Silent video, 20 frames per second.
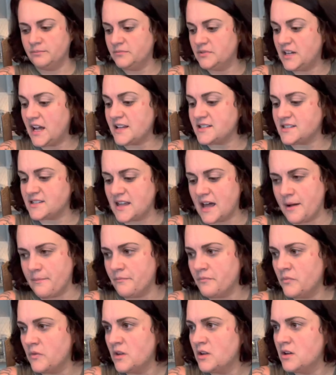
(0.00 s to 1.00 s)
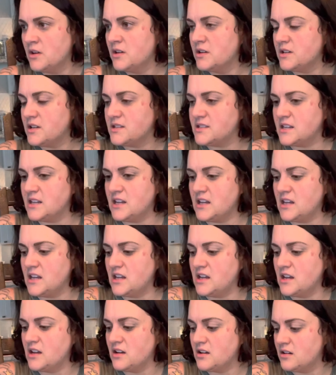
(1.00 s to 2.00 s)
test them to
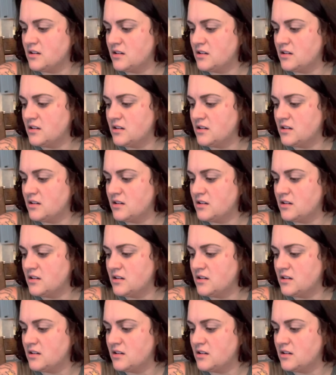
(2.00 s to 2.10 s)
see